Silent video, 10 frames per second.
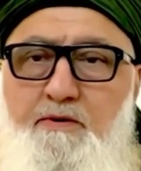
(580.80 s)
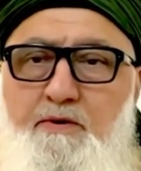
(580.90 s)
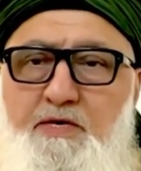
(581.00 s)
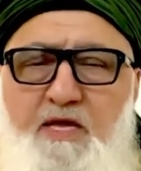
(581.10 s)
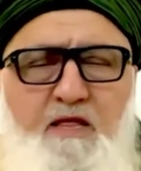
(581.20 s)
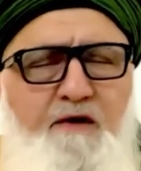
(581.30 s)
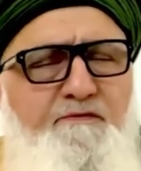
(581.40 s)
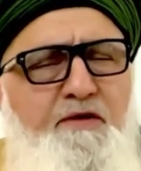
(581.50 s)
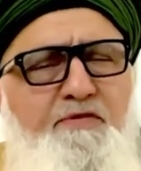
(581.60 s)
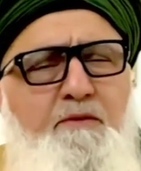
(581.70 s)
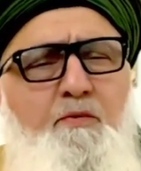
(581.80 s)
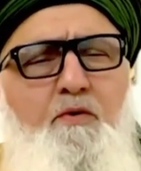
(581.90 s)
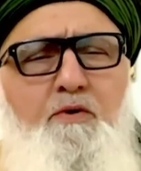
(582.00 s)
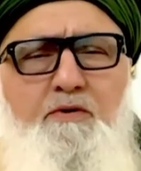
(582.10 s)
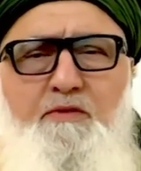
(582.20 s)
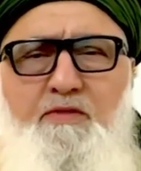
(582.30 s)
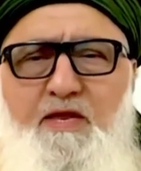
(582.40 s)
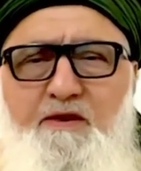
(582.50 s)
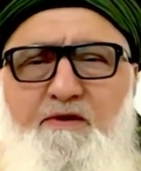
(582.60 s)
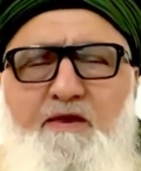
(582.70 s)
He loved nothing more
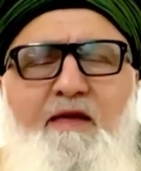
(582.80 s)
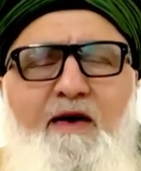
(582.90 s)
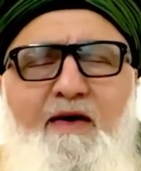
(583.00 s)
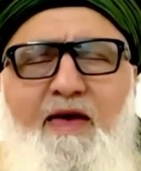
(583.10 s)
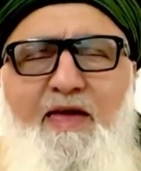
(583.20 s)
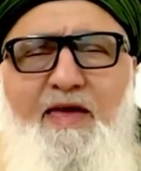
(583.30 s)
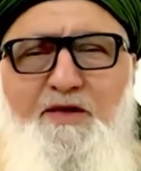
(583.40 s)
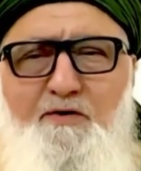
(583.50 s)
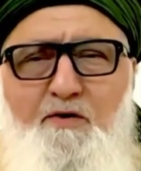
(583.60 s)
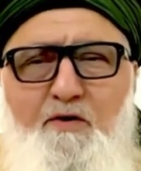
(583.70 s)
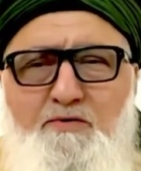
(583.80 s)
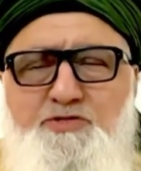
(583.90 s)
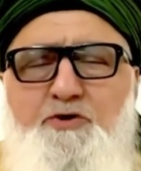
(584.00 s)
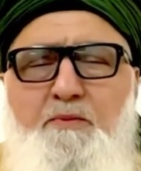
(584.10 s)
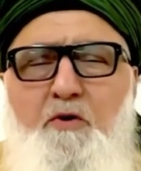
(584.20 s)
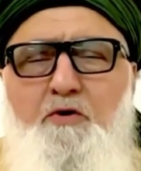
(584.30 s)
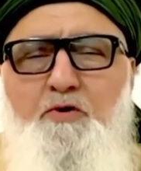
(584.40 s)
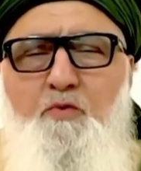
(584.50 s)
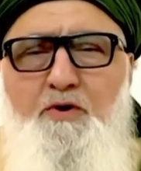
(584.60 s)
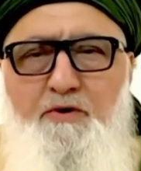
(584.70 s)
than you go scream all you
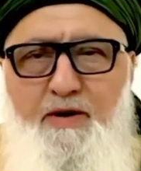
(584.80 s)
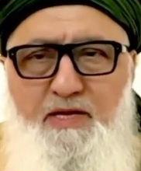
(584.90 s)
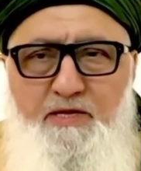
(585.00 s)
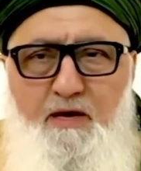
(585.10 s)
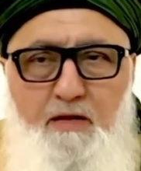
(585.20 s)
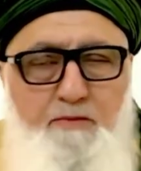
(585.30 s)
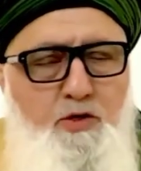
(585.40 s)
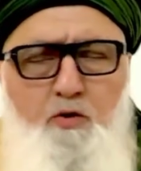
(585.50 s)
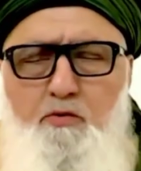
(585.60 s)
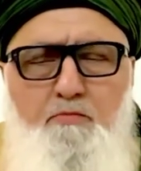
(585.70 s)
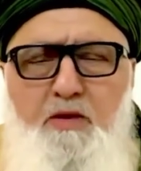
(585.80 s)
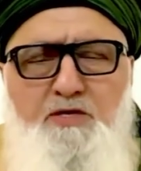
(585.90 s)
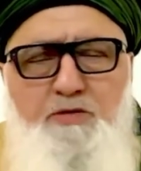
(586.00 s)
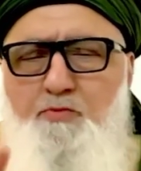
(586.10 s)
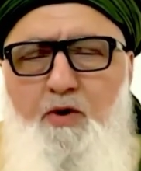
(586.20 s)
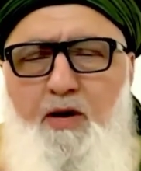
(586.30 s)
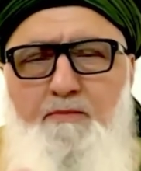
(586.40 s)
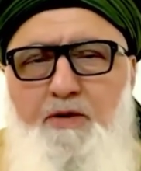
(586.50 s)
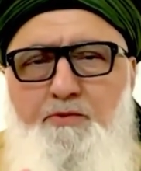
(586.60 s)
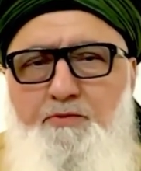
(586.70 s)
want directly to Allah, don't mention
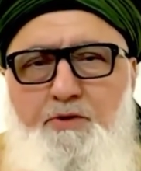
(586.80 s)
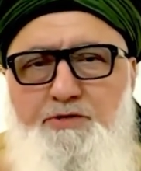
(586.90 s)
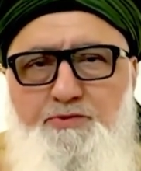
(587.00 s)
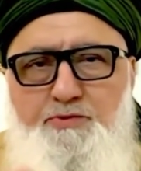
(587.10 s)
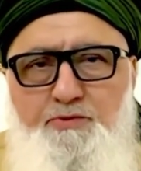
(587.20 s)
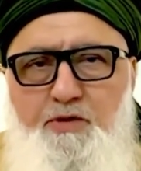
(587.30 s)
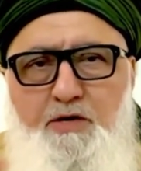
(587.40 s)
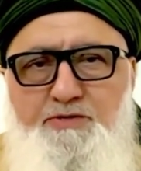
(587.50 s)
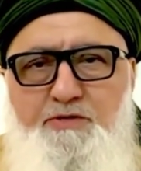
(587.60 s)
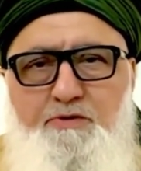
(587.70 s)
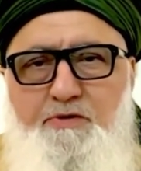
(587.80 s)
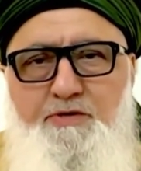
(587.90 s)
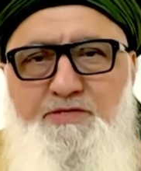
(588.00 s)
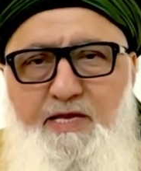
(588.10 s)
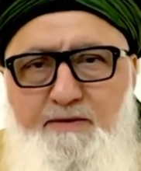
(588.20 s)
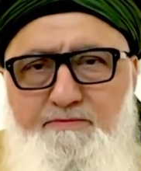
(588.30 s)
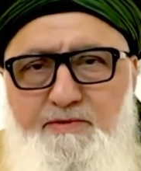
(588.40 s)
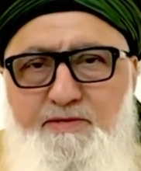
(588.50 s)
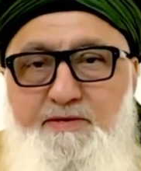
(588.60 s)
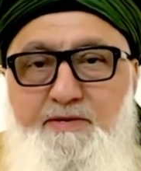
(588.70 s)
Muhammadun Rasulullah.
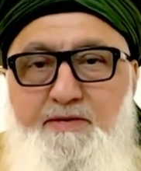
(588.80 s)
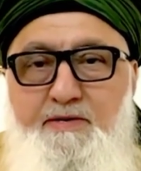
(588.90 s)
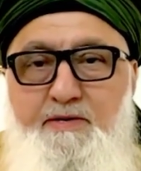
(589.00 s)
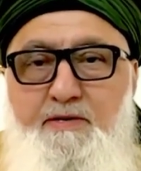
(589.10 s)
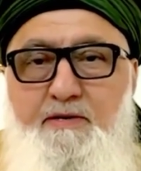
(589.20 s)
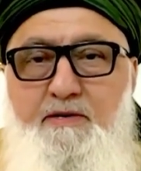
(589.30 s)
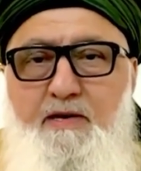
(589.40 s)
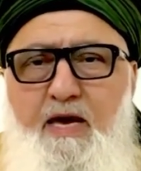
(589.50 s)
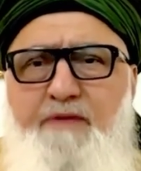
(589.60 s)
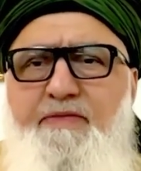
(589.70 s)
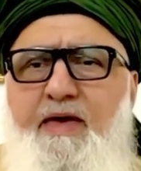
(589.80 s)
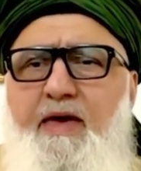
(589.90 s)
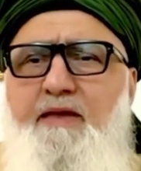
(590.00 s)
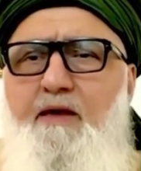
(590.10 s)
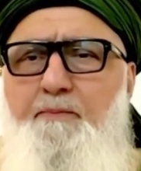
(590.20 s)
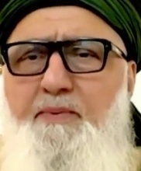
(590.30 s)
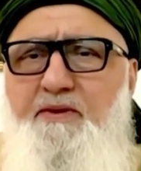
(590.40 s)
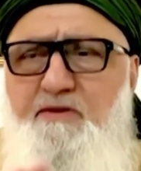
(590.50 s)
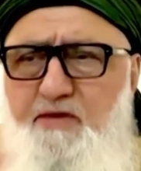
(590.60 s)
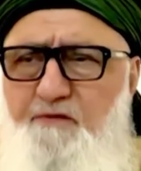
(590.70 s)
And they end up
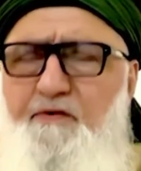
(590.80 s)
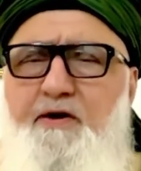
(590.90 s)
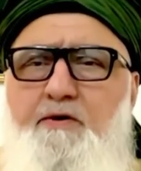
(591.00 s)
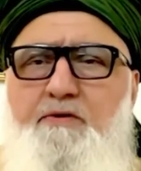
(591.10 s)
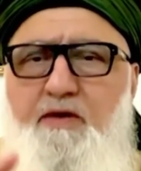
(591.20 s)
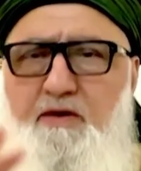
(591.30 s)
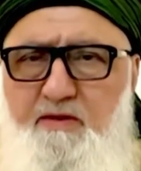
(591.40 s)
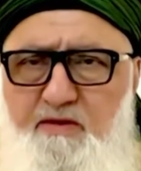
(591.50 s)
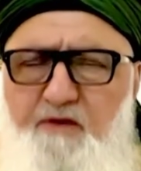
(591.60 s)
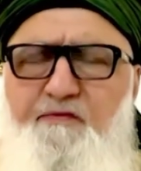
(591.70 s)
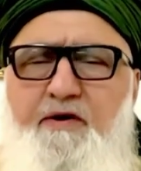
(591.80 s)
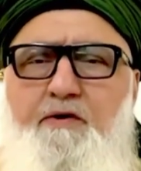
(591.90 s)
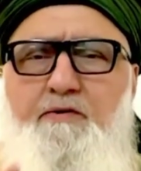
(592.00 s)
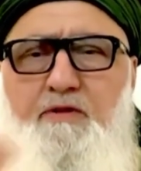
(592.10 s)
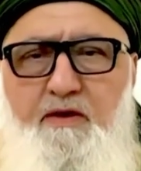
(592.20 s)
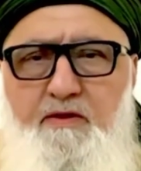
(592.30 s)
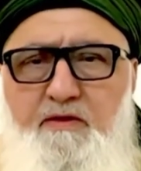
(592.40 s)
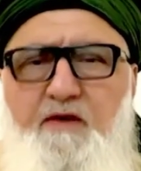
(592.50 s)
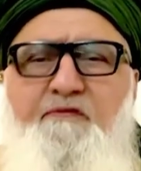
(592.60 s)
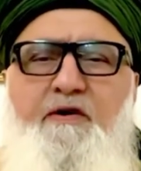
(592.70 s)
in difficulty and difficulty and
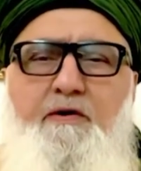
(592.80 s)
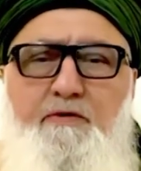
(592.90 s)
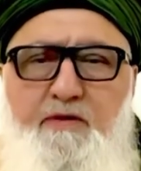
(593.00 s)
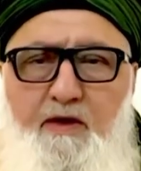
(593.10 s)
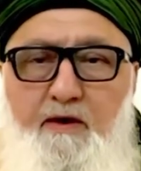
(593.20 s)
difficulty